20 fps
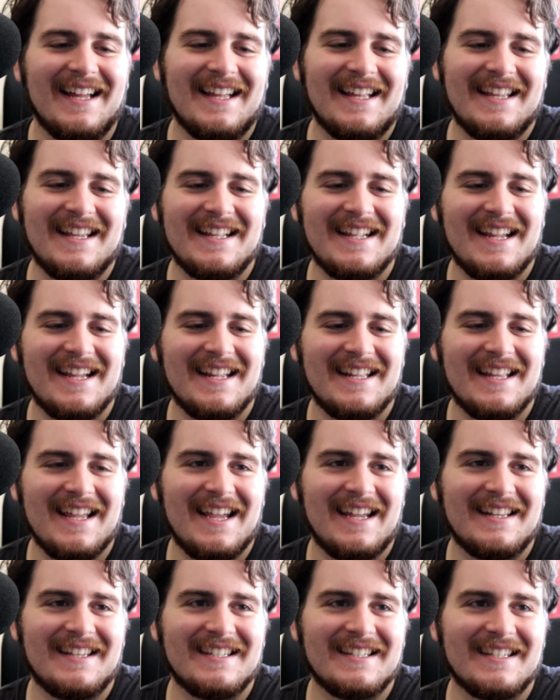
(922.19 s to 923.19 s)

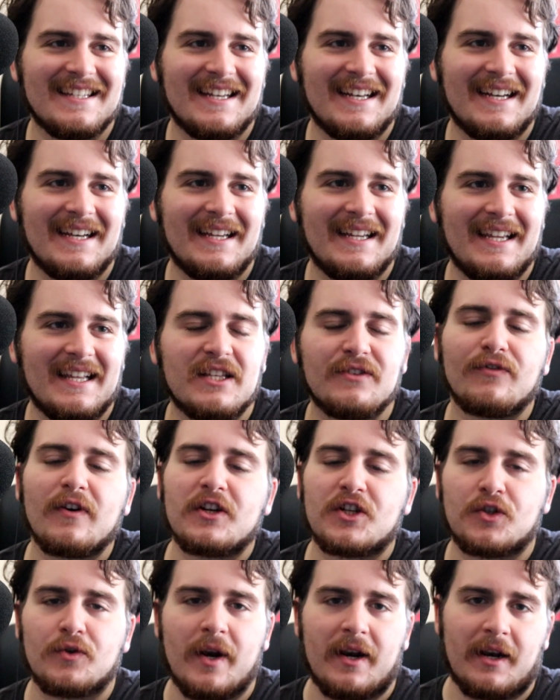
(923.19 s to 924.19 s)
It's
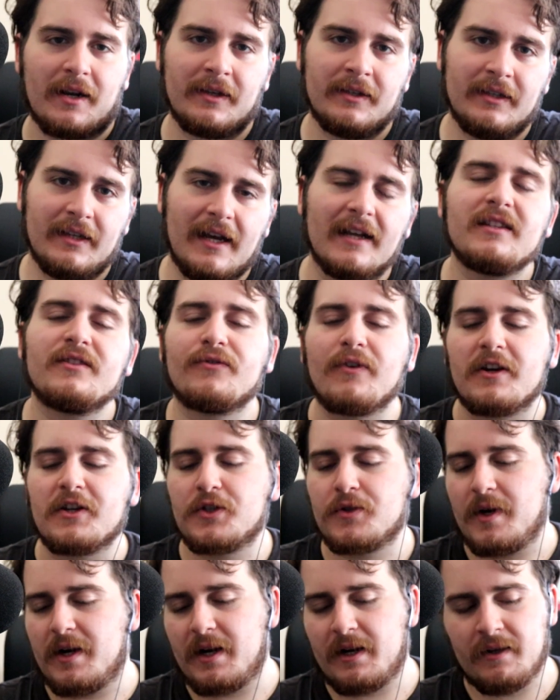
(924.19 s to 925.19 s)
frustrating. It's
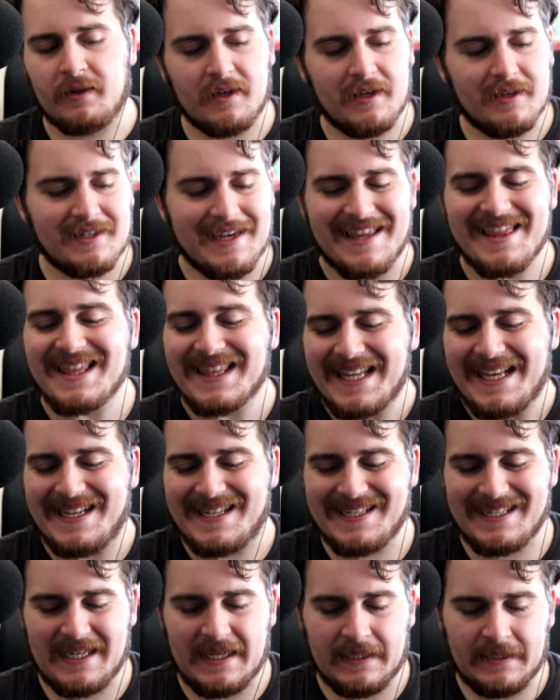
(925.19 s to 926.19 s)
frustrating, to say the
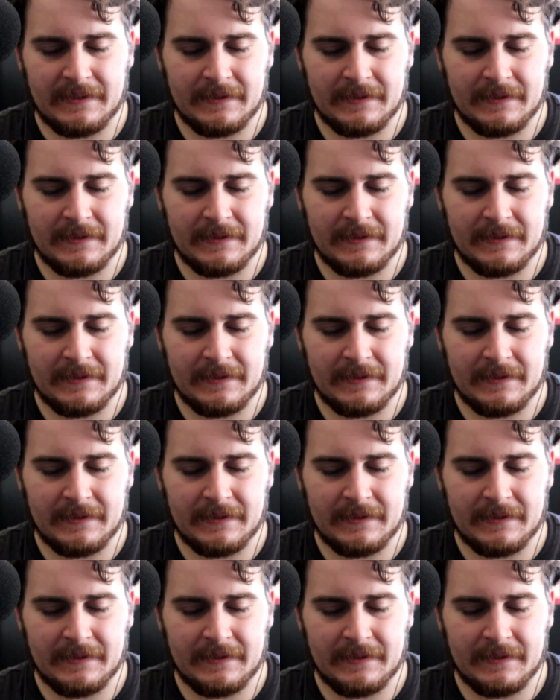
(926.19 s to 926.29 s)
least.